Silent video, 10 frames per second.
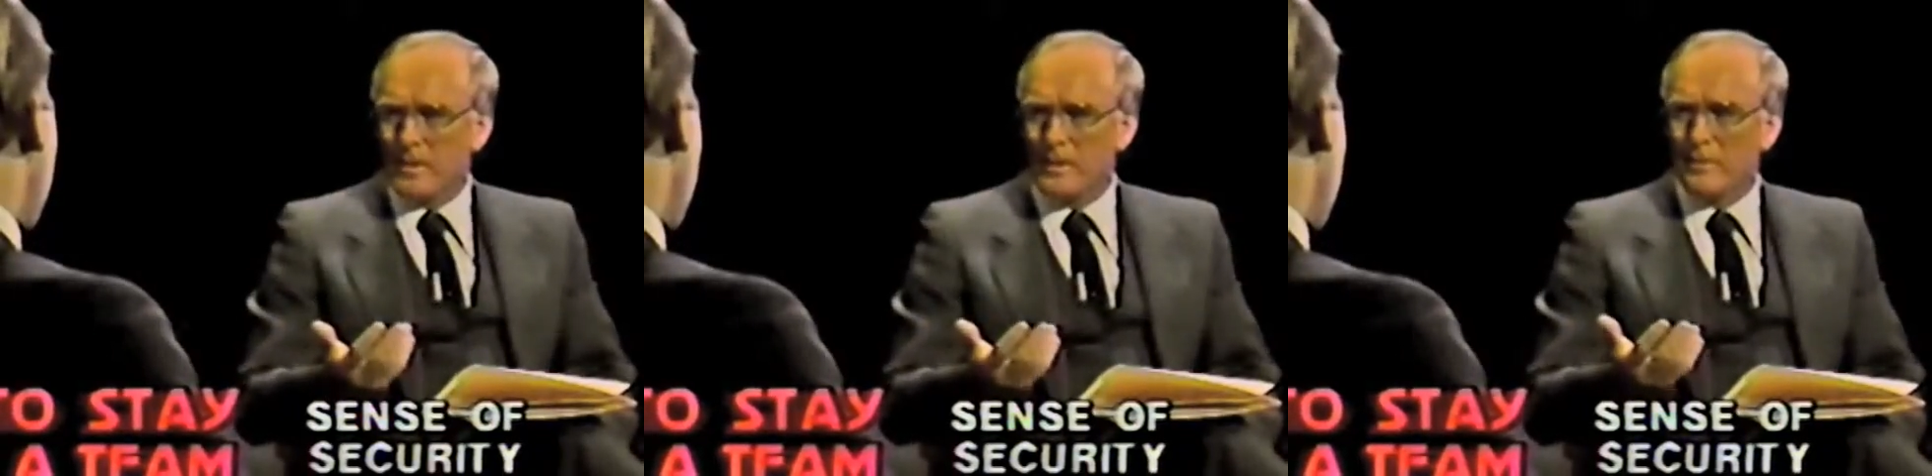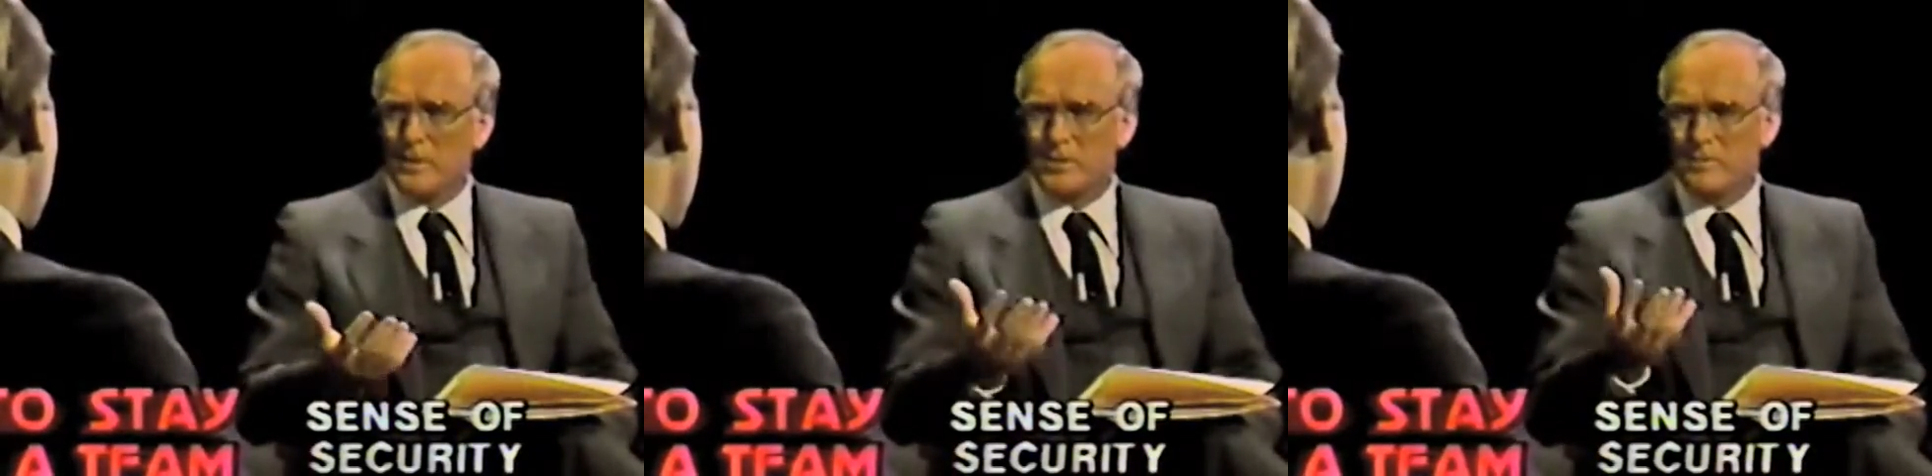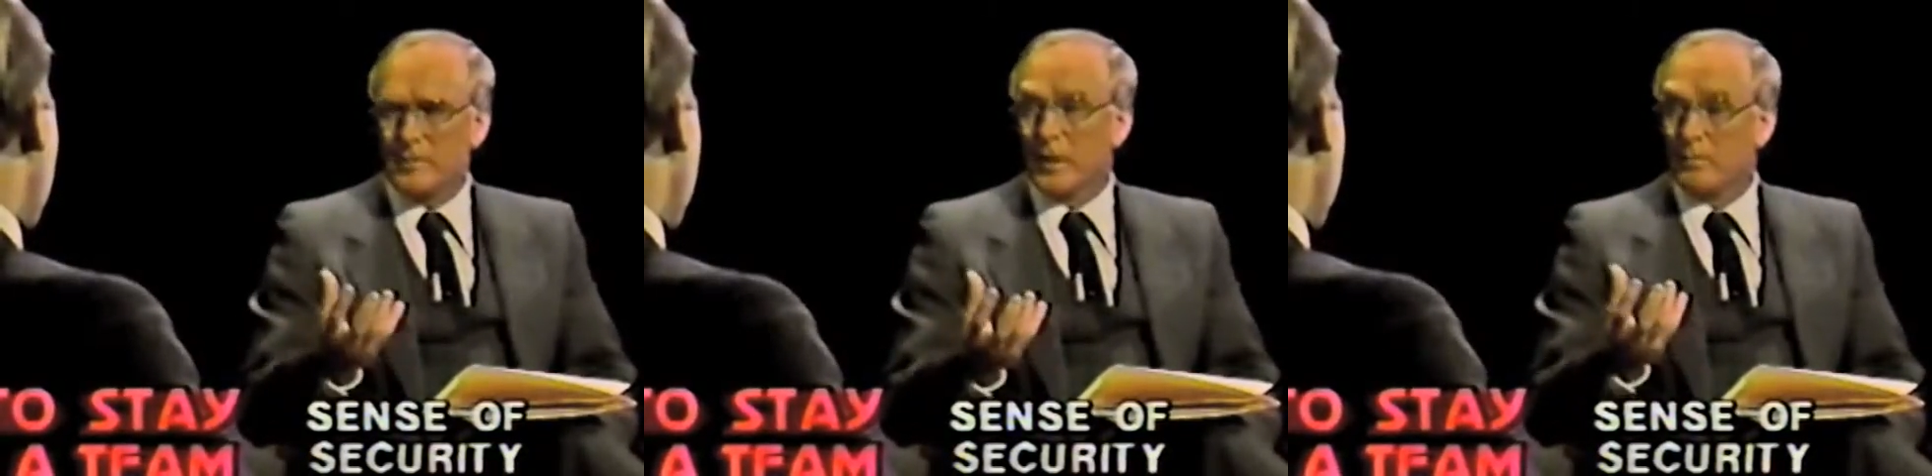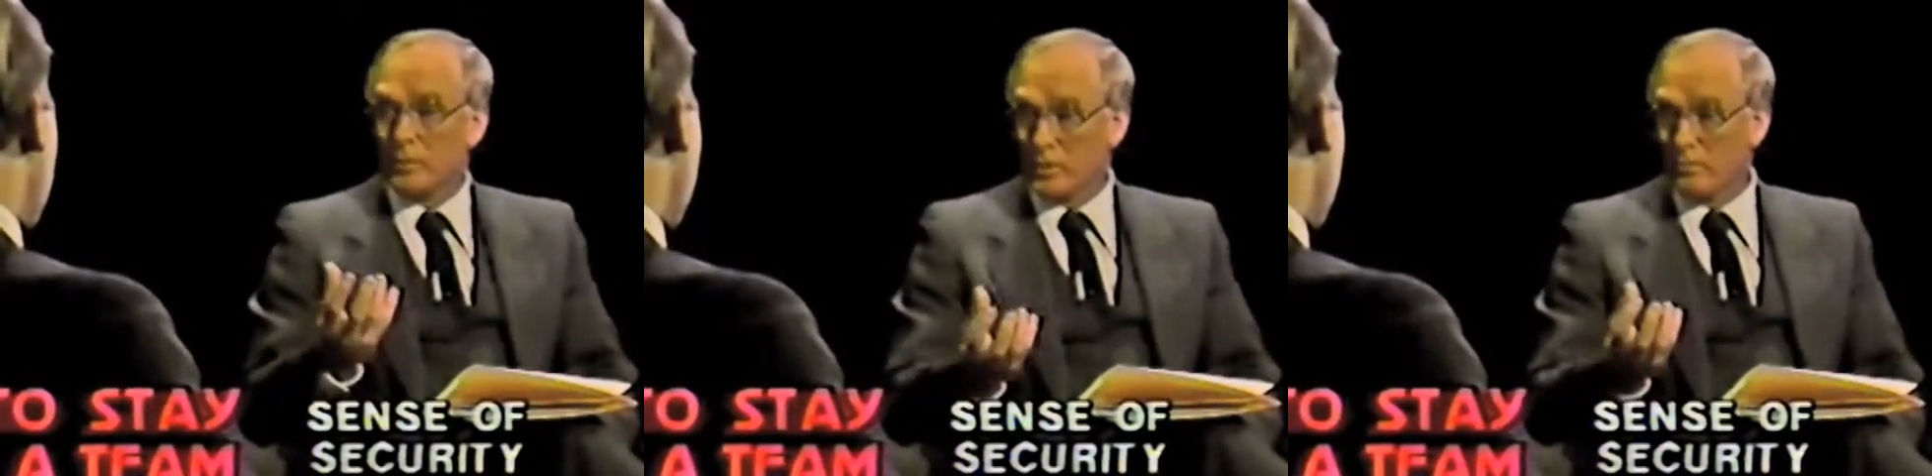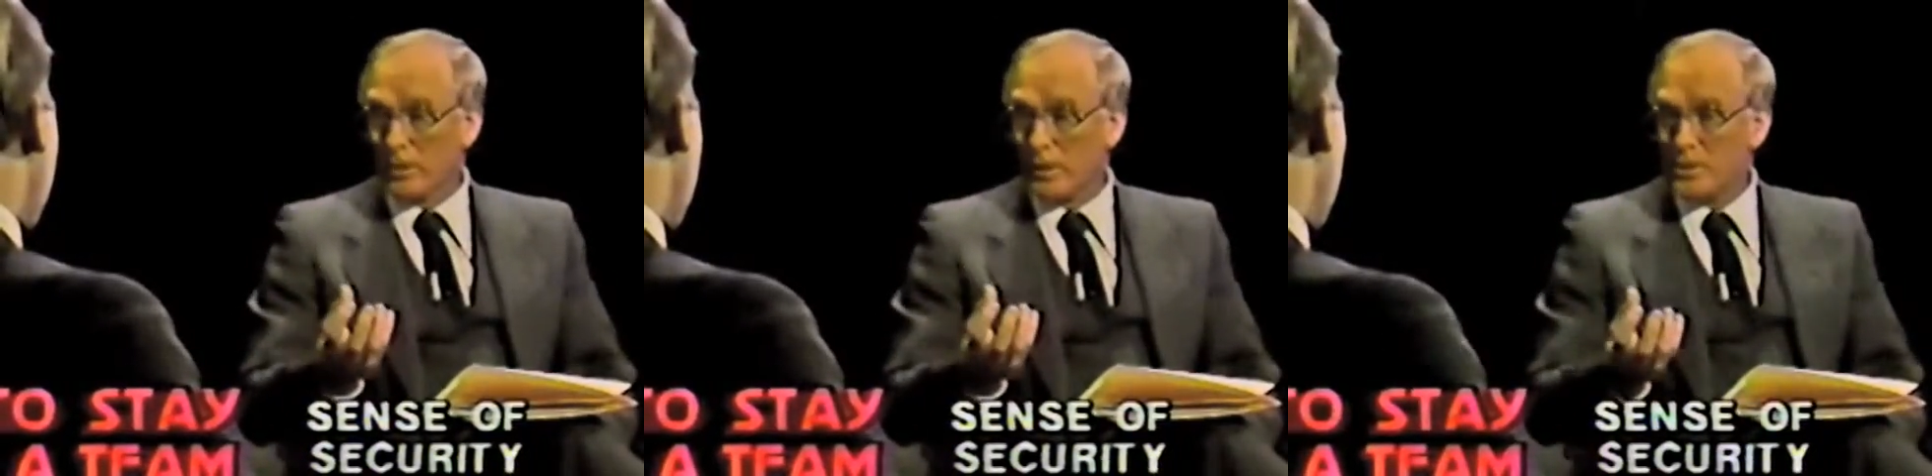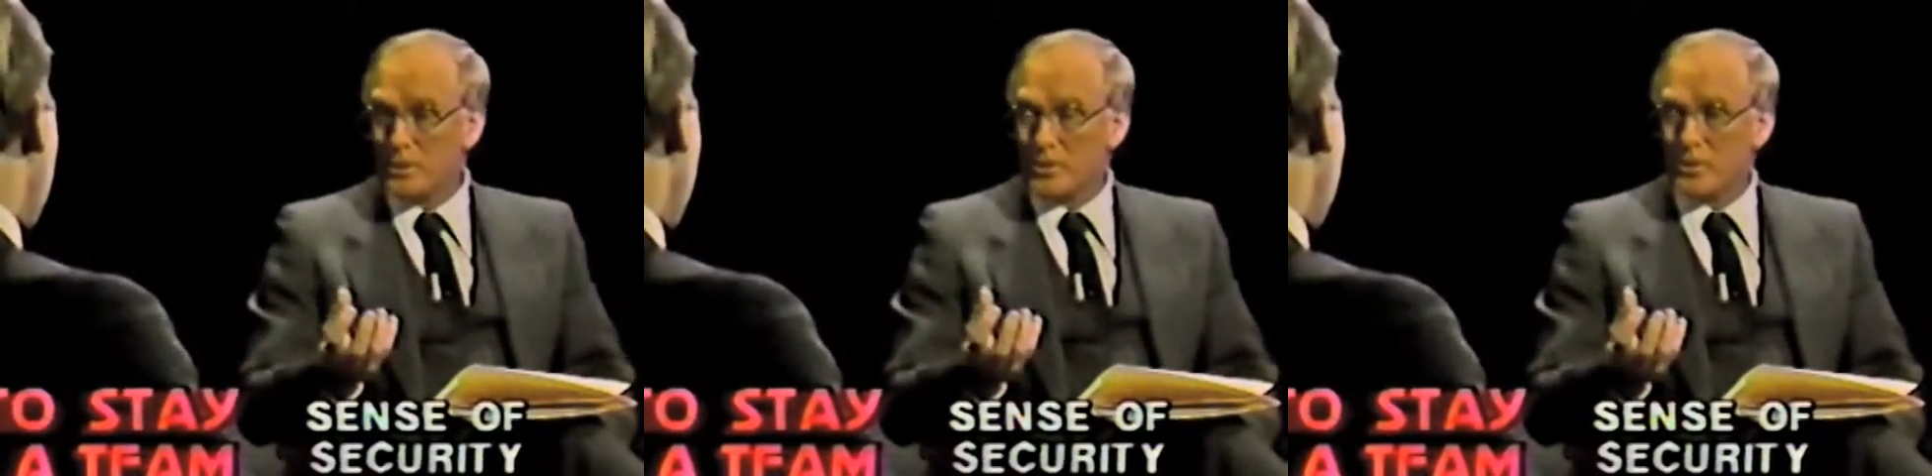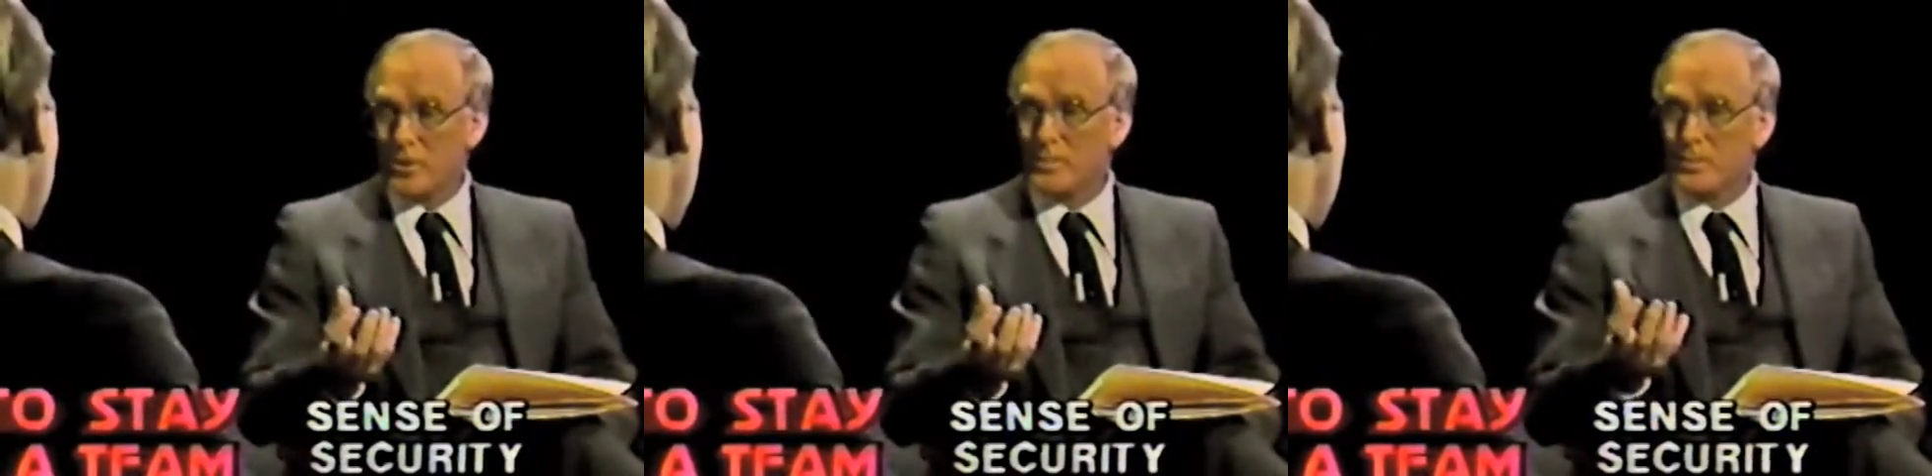He must develop good
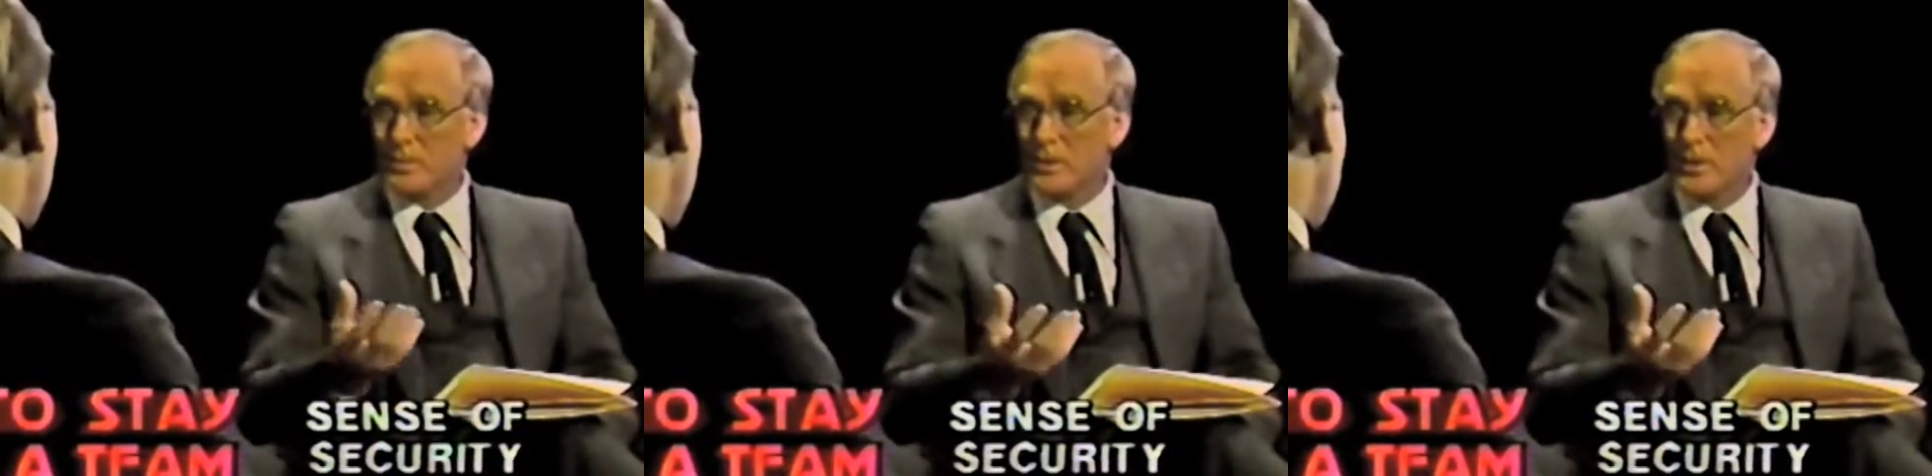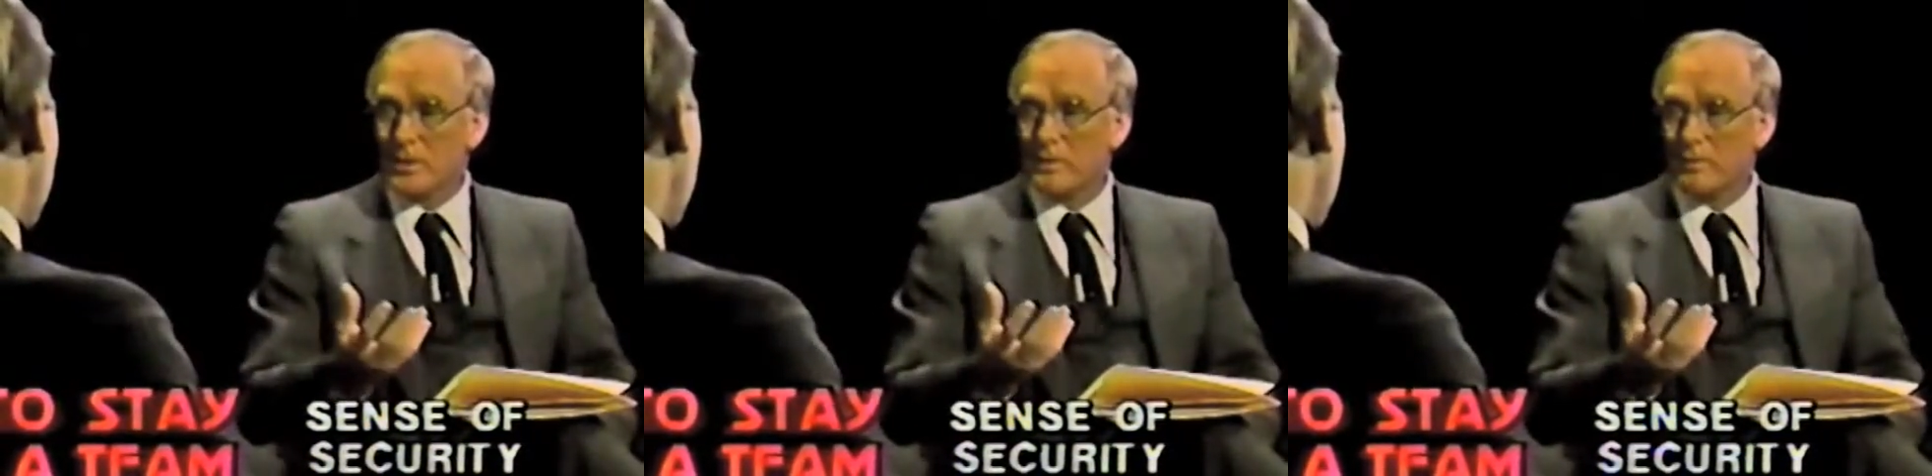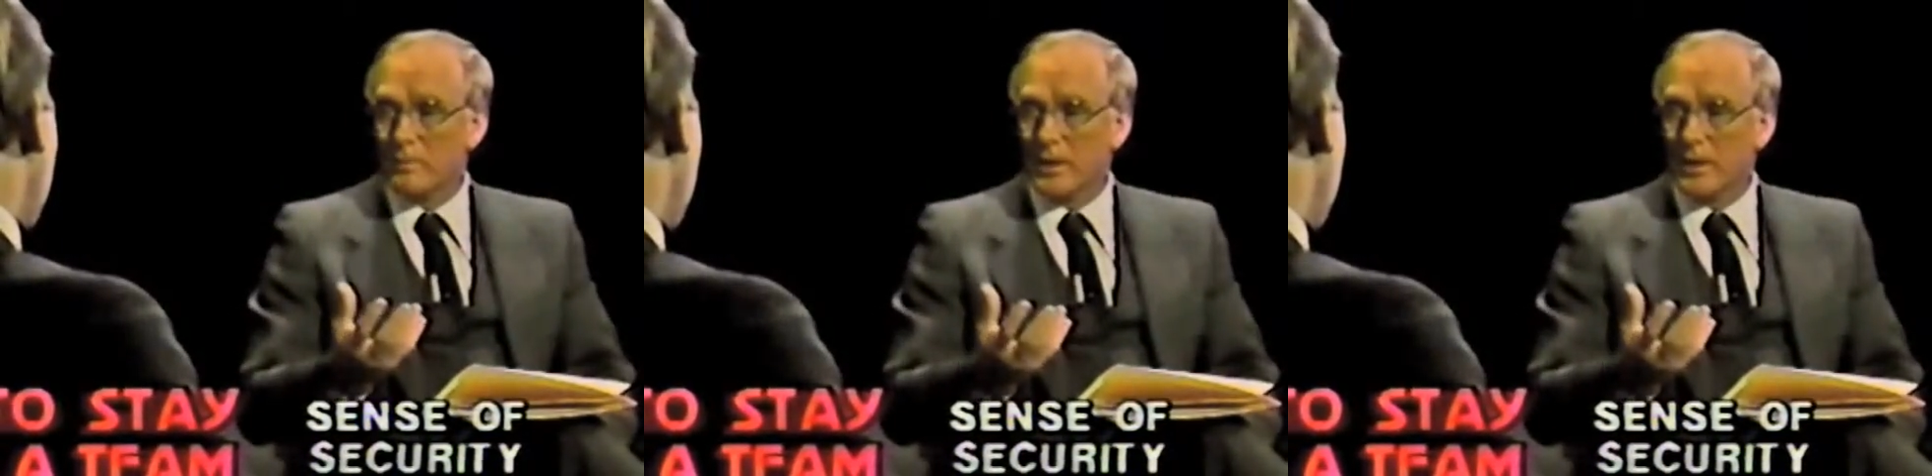relationships within that